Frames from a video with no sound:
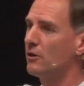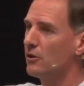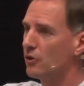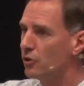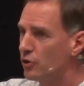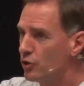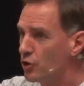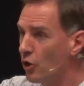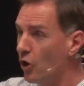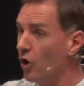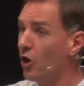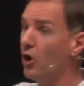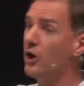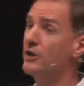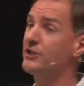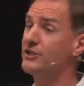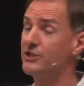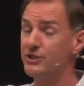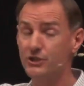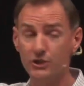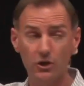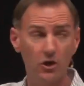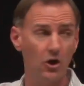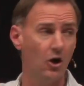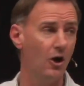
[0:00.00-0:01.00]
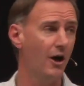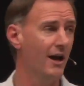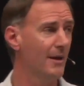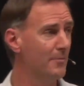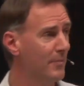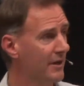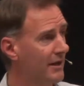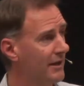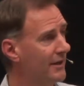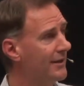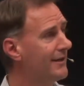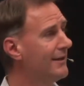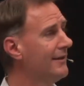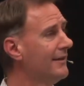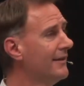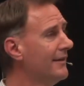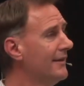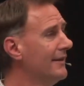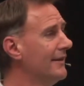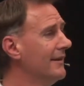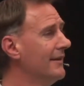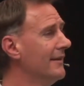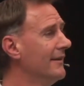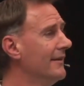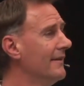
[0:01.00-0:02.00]
God's timing
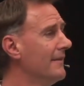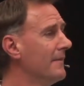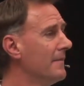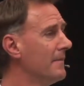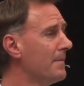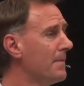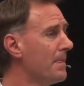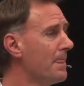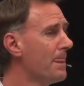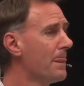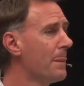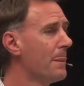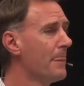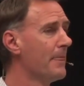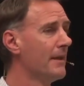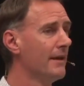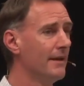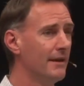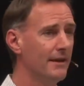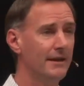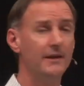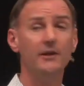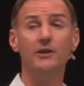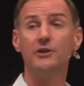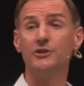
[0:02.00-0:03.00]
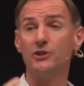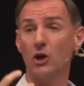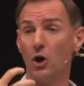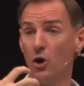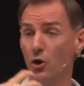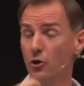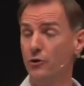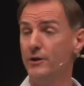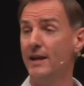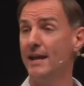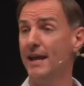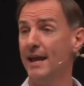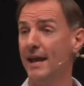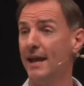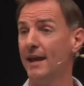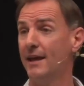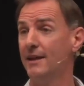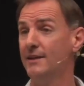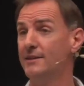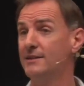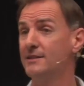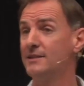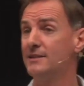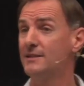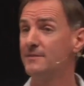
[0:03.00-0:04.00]
in his own
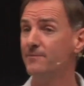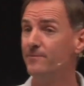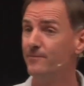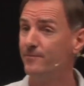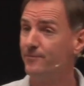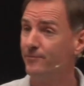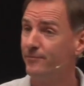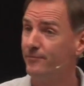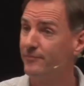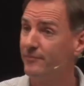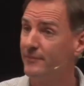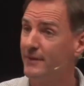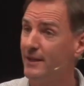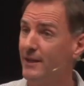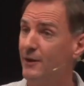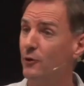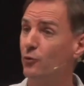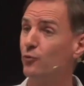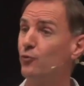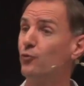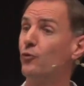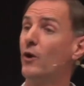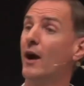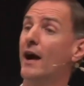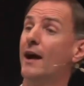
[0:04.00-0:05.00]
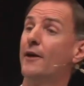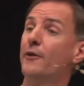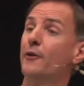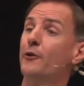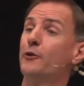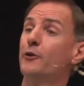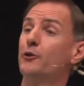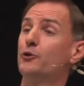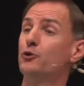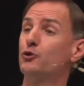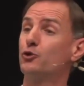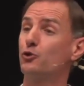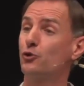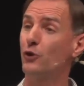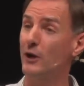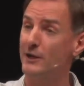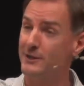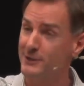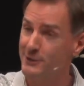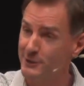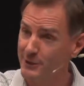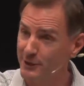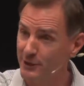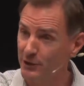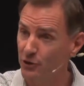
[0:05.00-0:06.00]
hands rather than
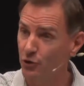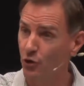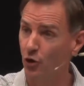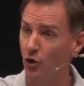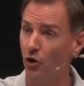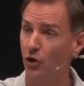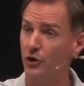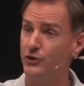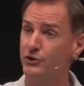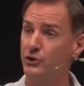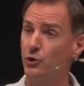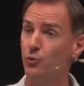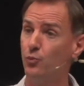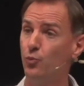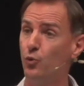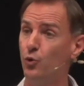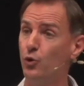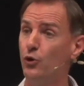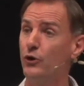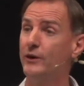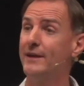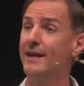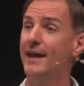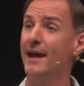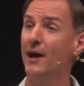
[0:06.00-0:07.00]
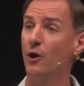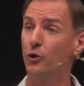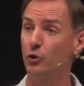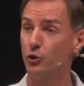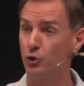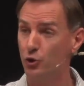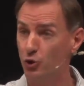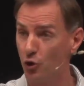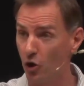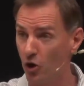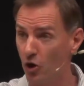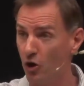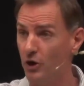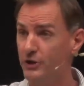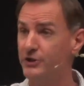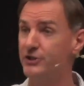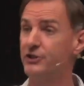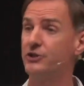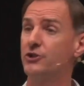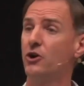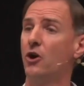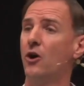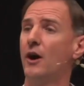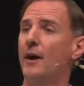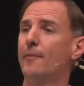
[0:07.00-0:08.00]
trusting God to work out God's
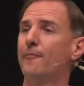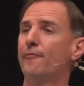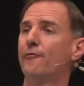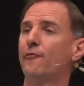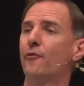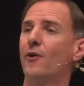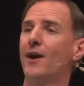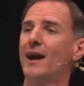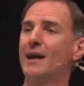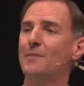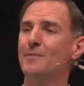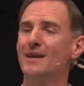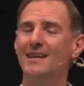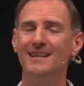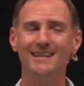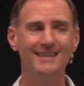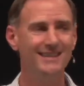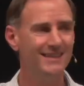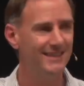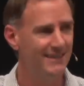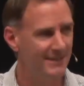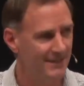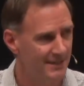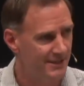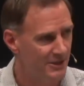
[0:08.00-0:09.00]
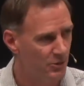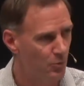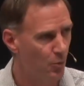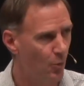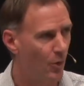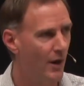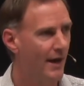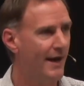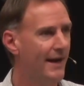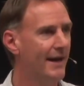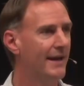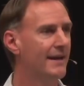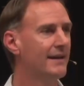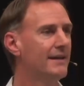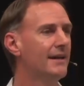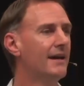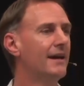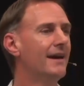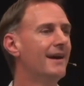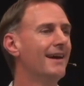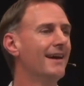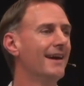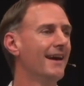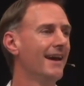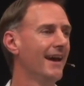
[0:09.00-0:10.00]
time frame in his way
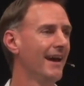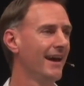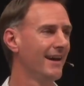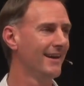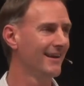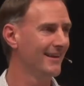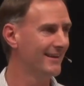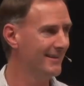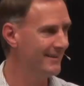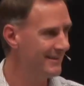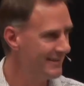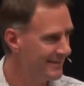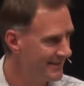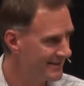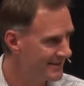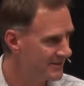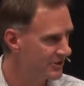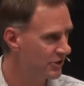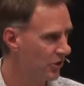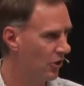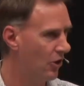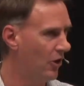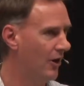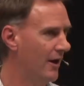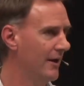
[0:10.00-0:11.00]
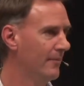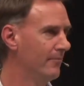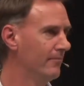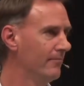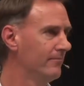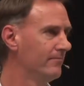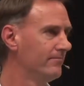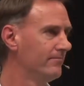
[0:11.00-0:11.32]
and in his time.